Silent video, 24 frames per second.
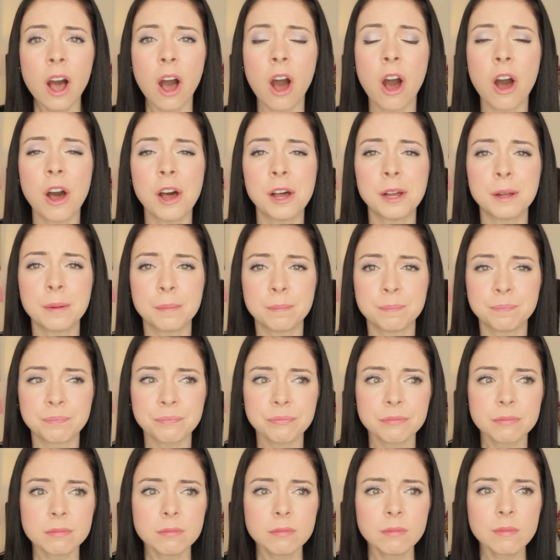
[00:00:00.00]

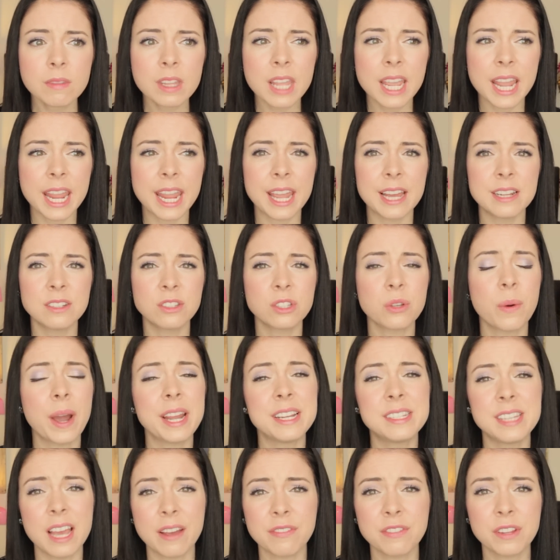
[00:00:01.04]
And so
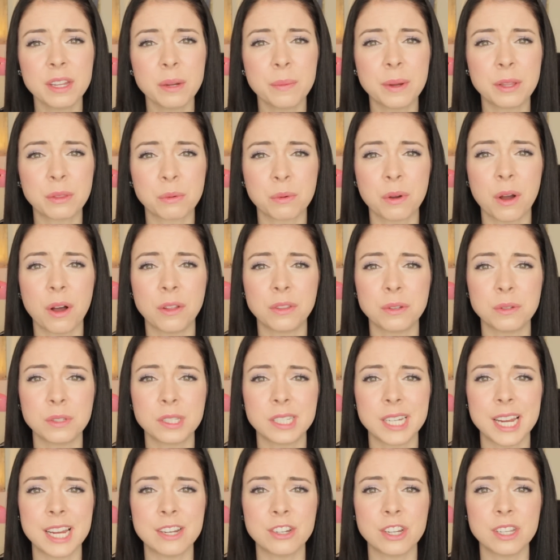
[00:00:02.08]
I definitely went through all those
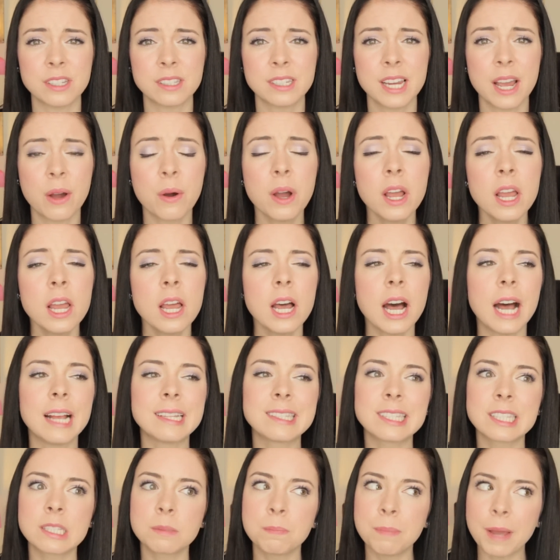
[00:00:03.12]
stages. Now,
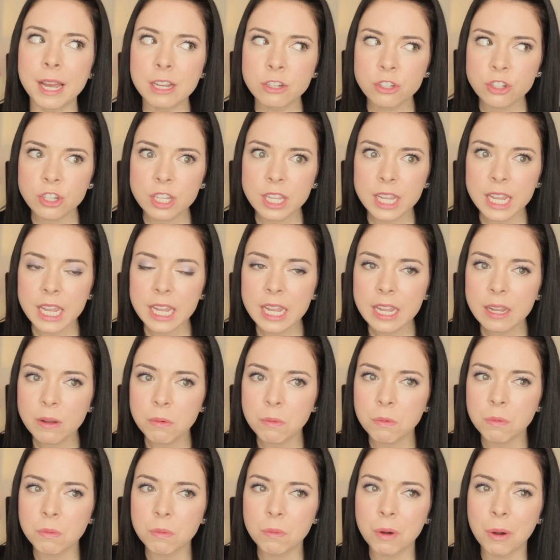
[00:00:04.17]
especially
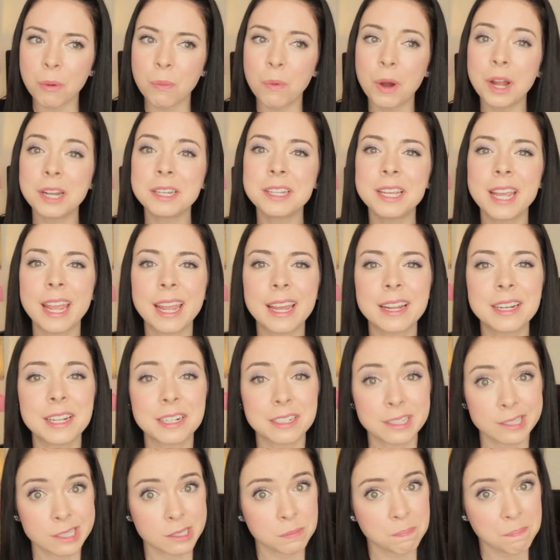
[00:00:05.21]
what one can
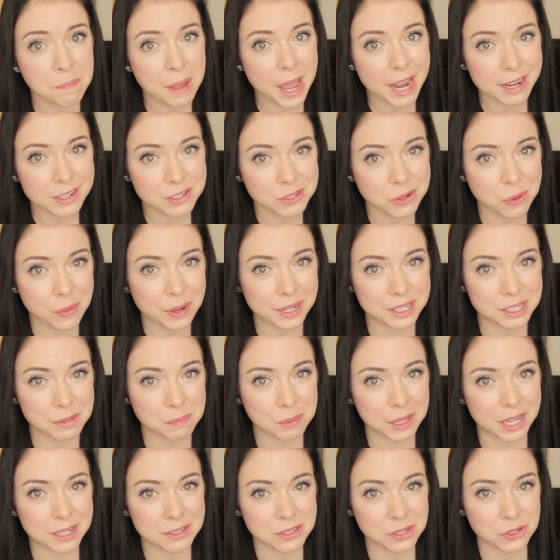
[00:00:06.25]
expect going into
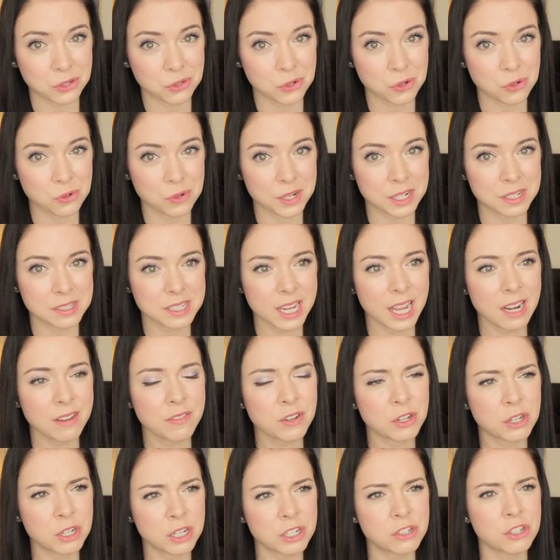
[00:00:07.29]
plastic surgery, it's kind
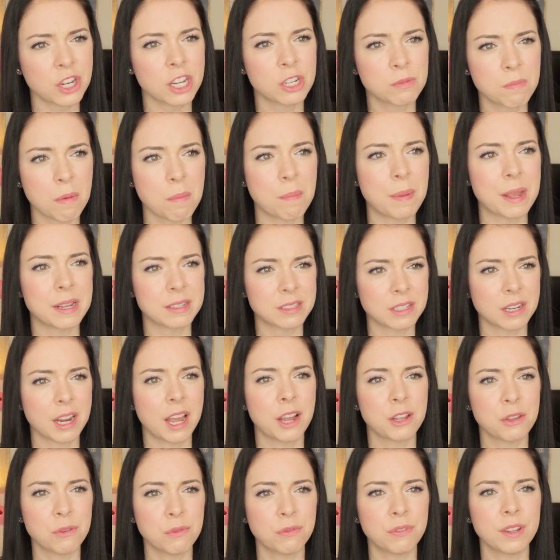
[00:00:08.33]
of a good judgment based on
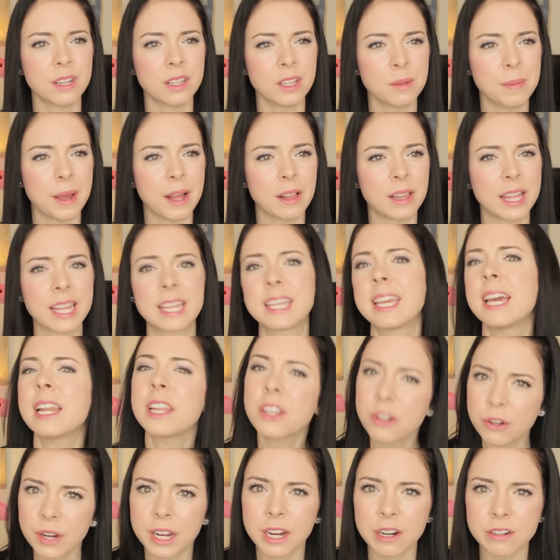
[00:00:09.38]
how you feel about like
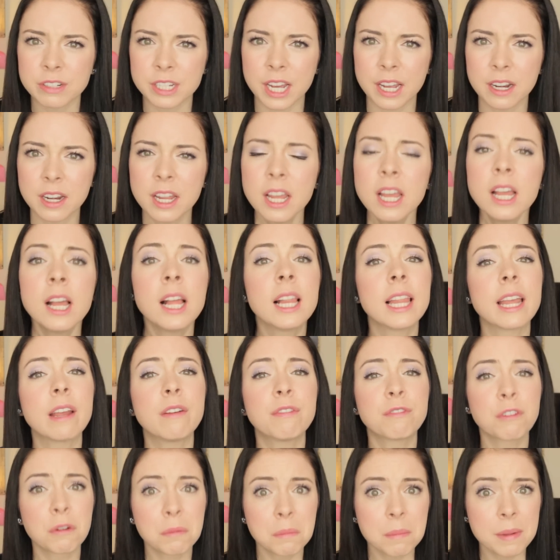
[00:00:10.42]
getting your hair done. Like
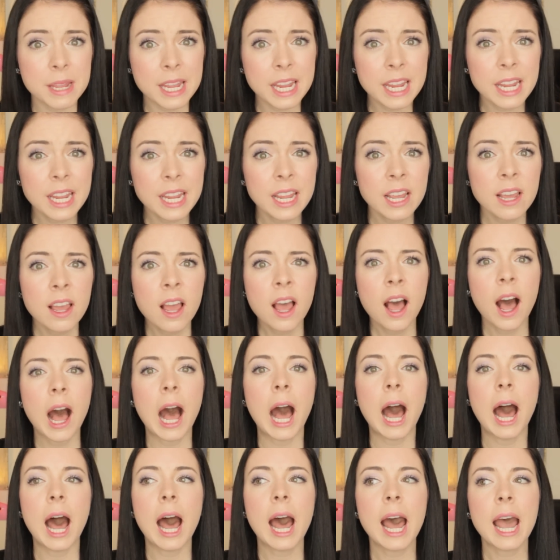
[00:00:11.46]
for me,
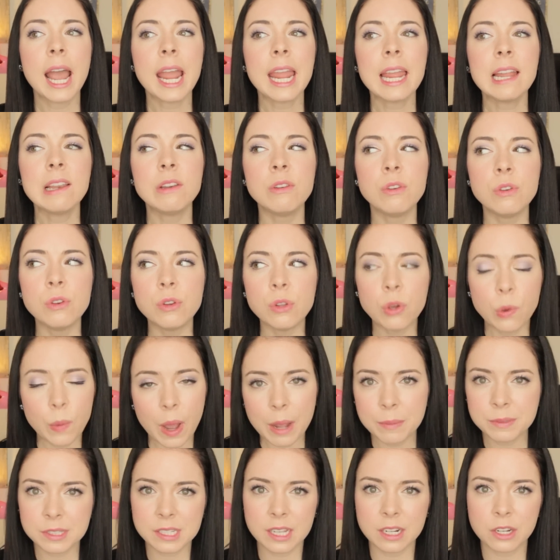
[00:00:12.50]
I knew
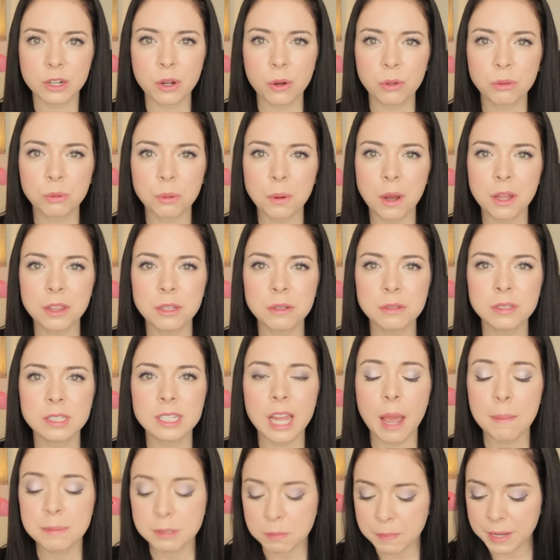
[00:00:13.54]
I was going to go through all those
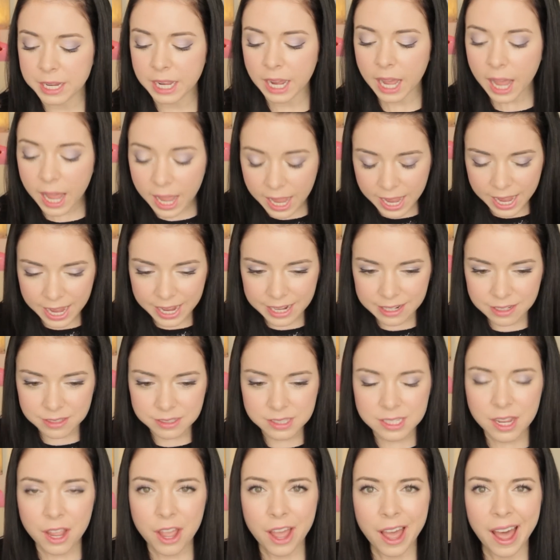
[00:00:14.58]
steps
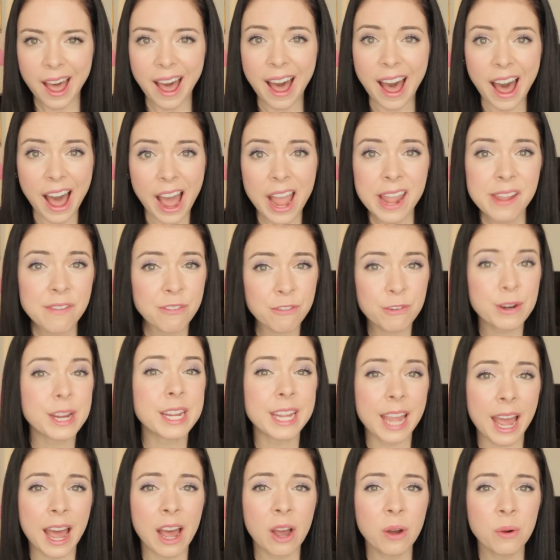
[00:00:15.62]
because I
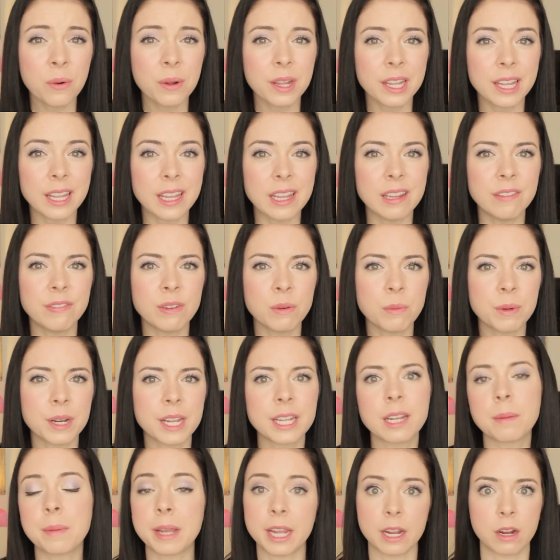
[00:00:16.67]
freak out even when
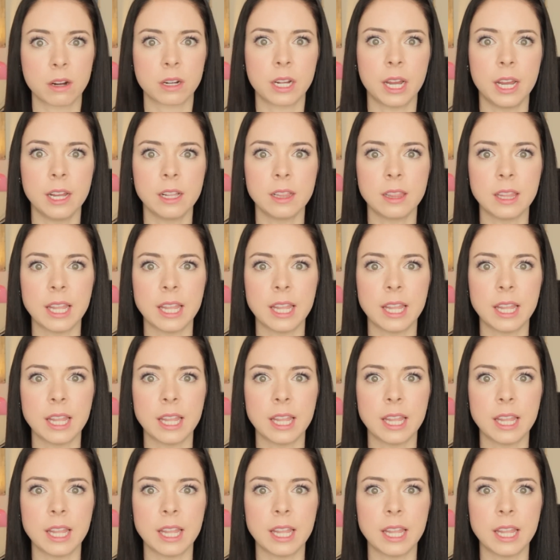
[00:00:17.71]
I get my hair cut.